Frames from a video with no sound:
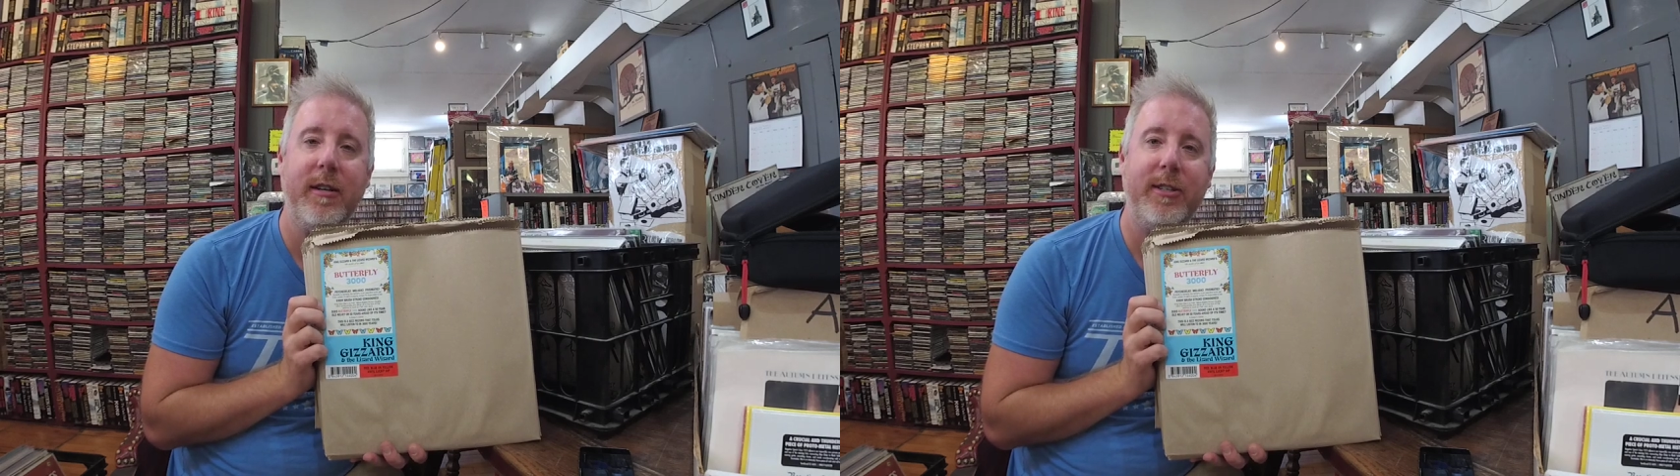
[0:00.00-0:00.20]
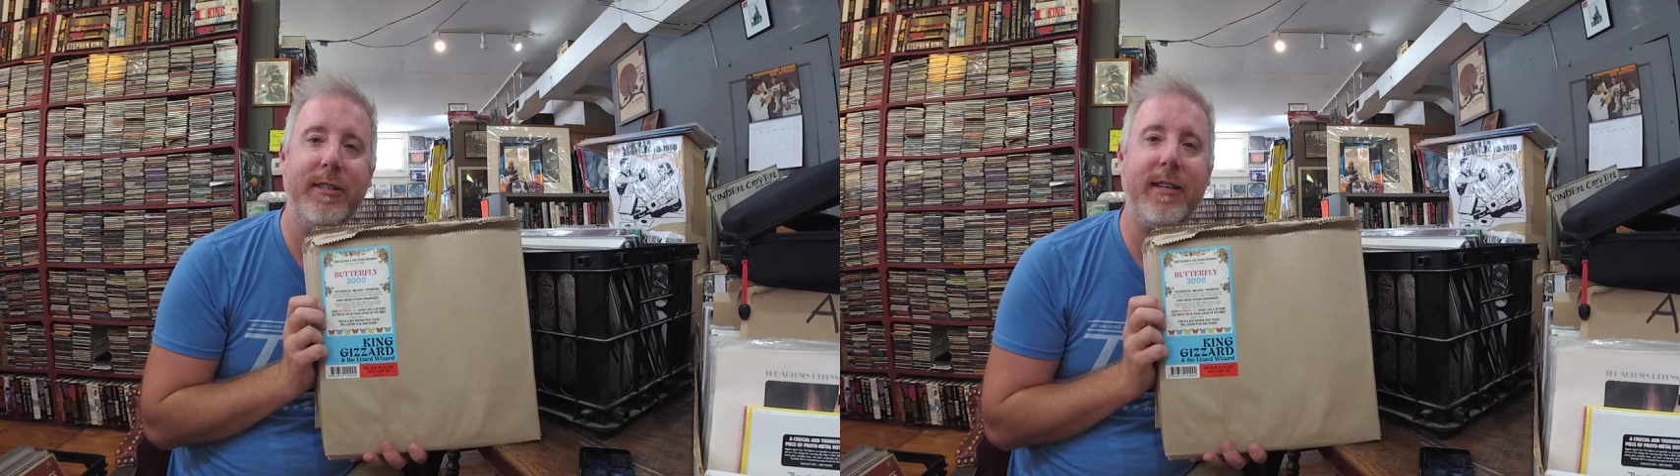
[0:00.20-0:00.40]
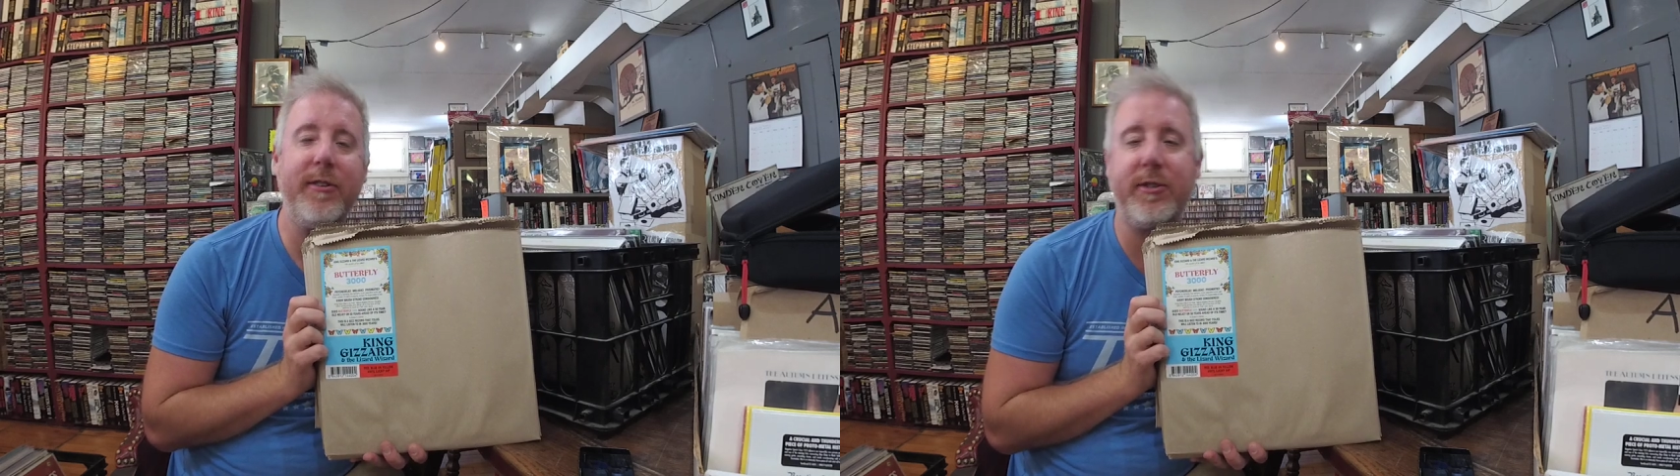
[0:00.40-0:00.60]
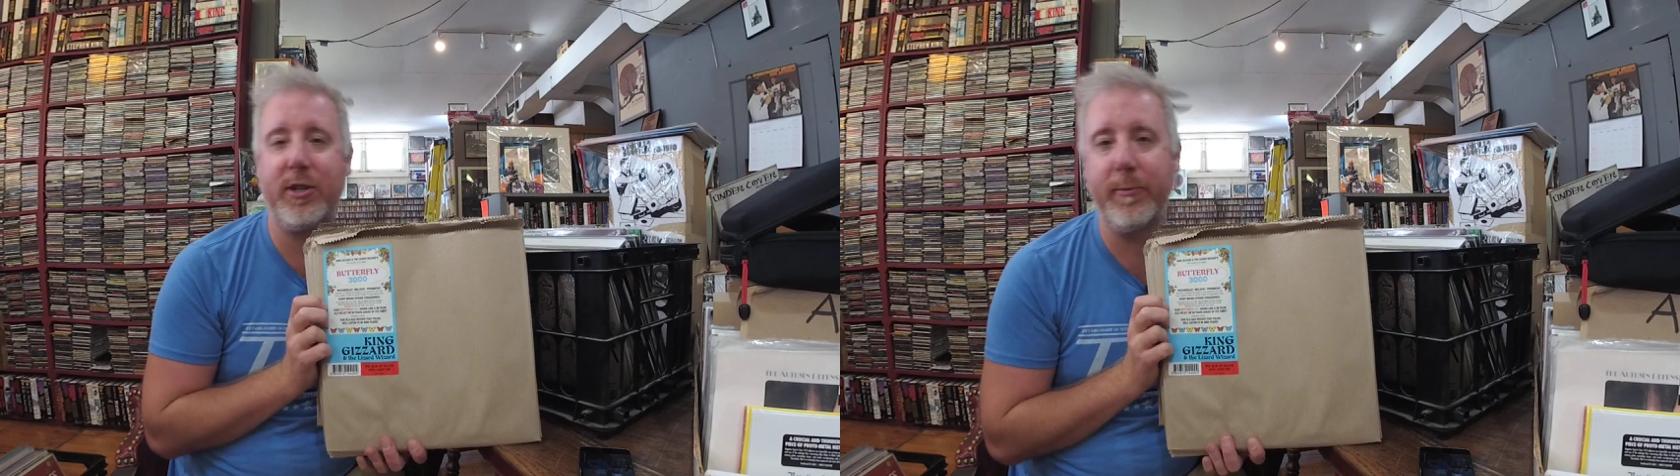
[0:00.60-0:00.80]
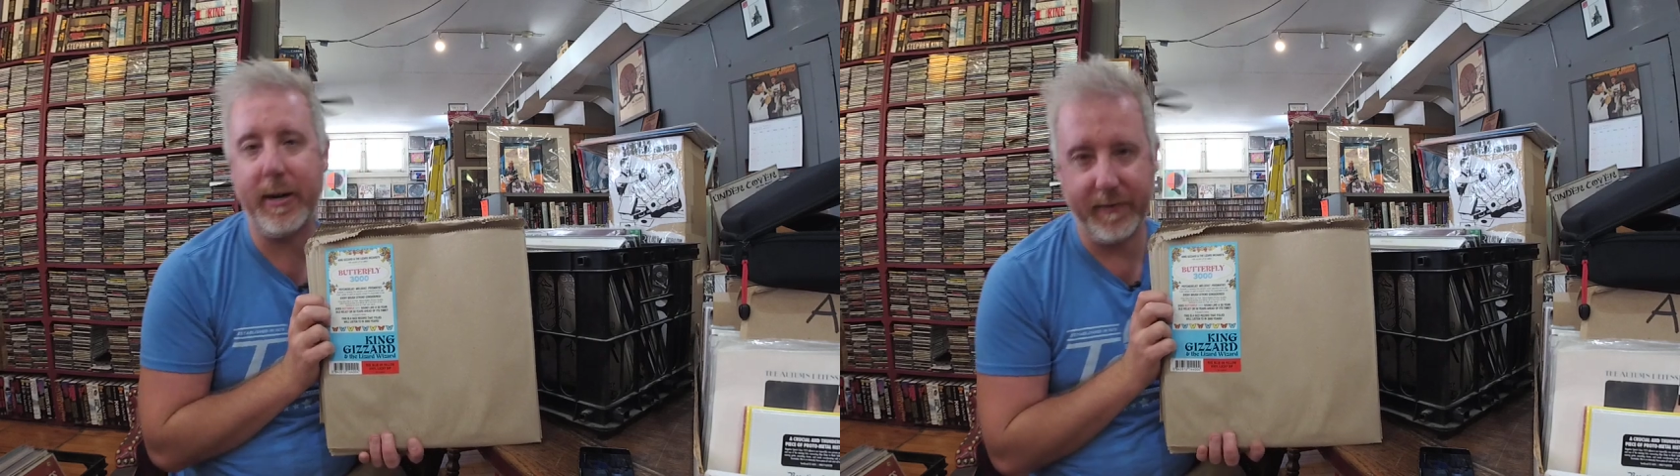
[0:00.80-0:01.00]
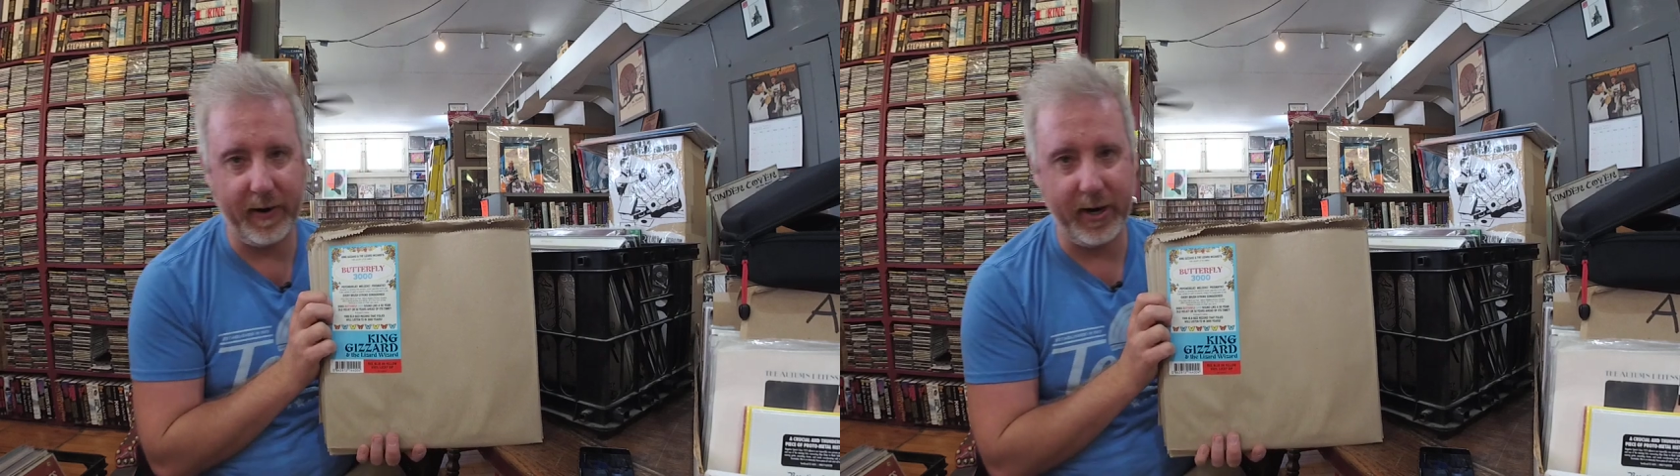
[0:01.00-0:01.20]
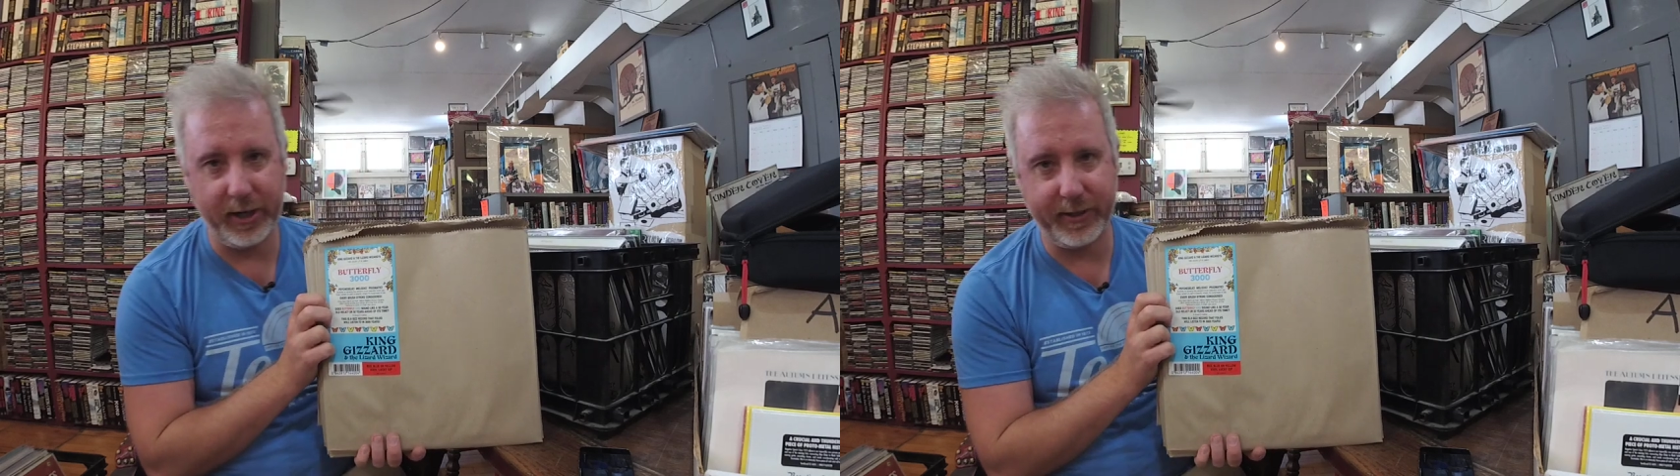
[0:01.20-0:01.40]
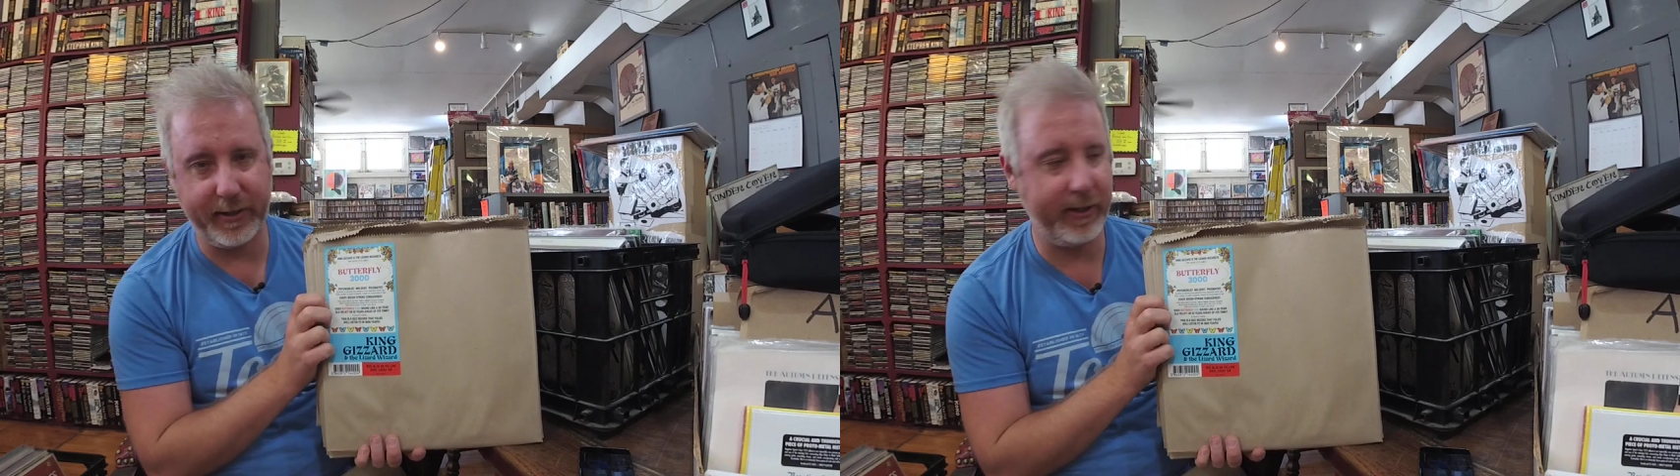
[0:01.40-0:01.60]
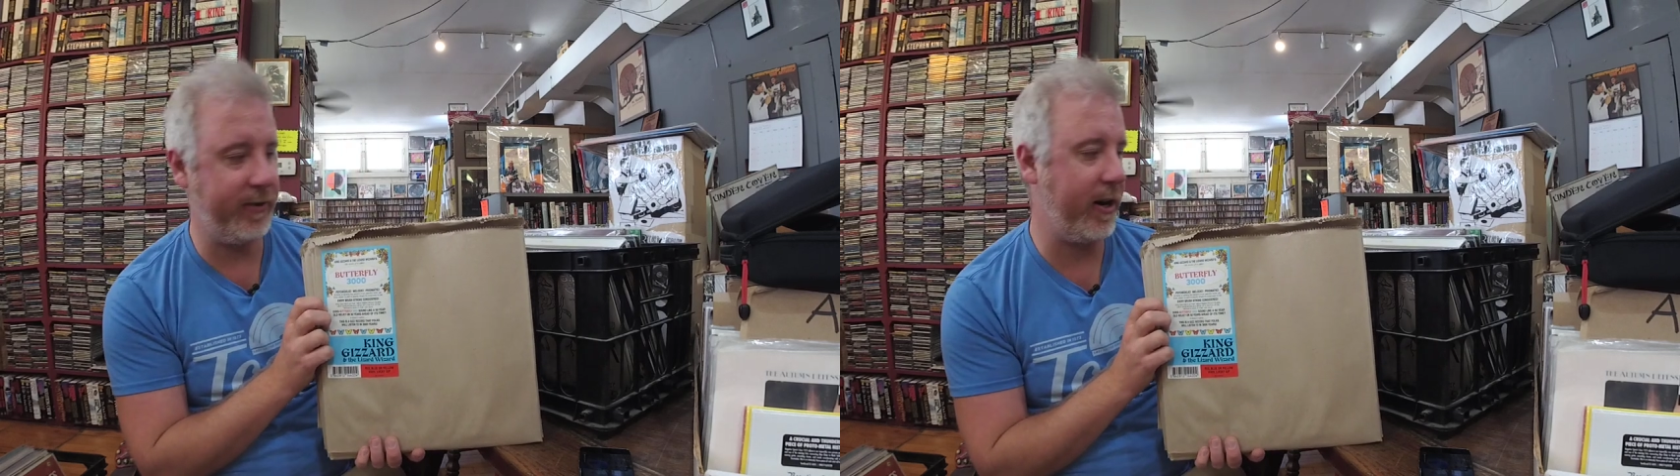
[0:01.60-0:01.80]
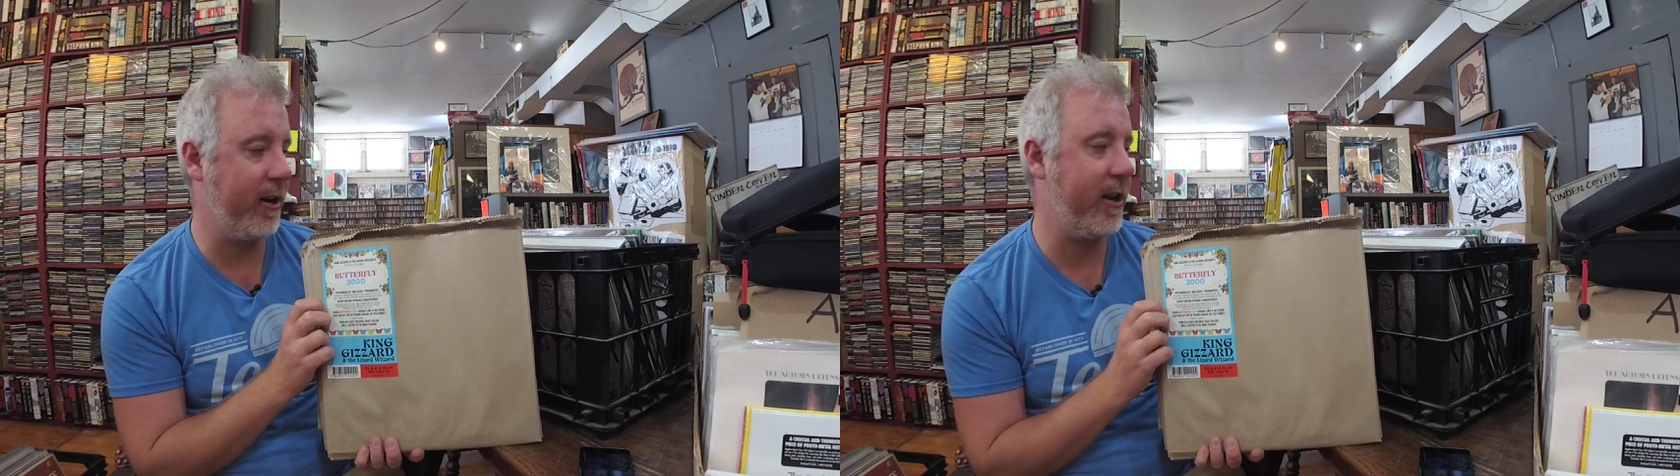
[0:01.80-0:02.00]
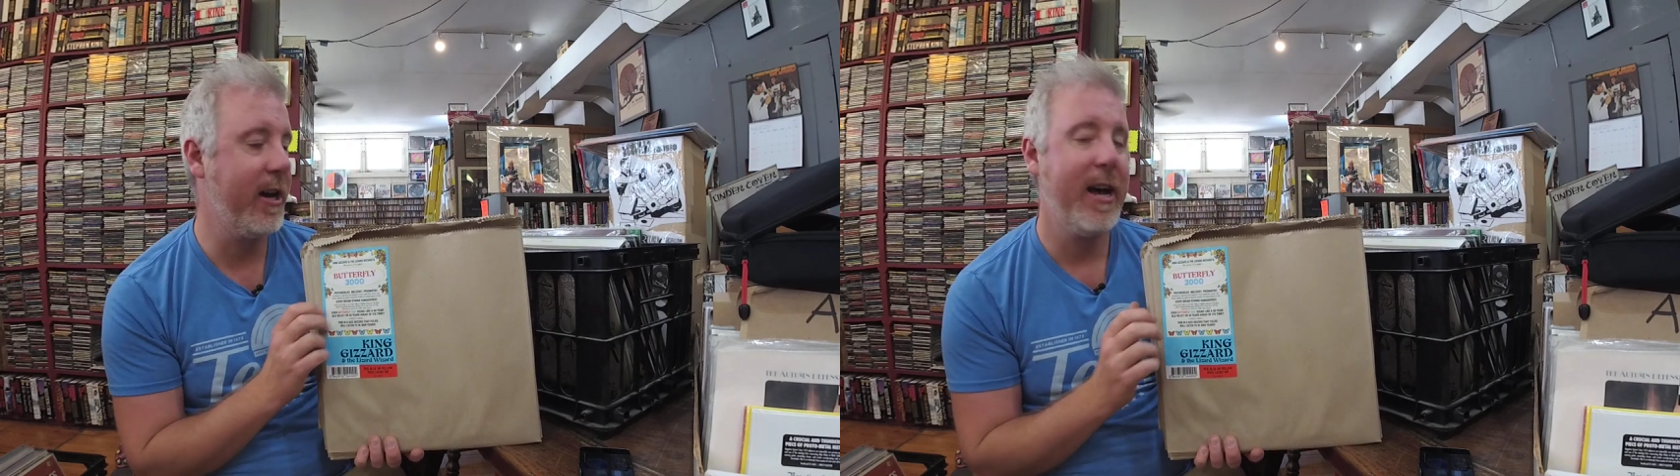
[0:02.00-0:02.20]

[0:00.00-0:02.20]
She said there's too many variations of this record.